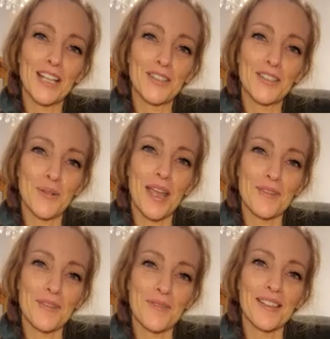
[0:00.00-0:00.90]
okay to
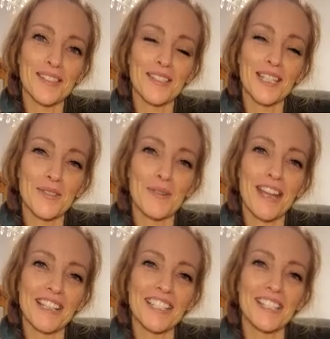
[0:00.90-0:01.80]
rest. It's okay to
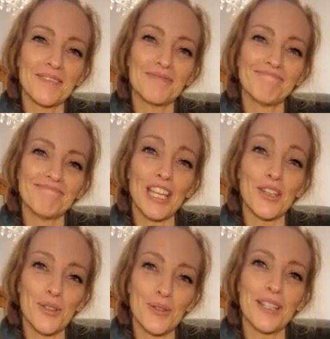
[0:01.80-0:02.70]
listen and
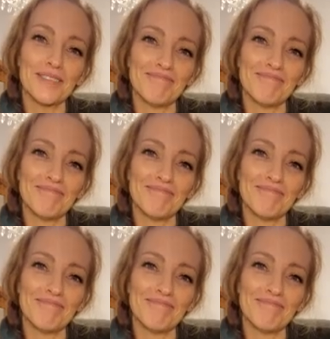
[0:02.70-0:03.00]
tune in.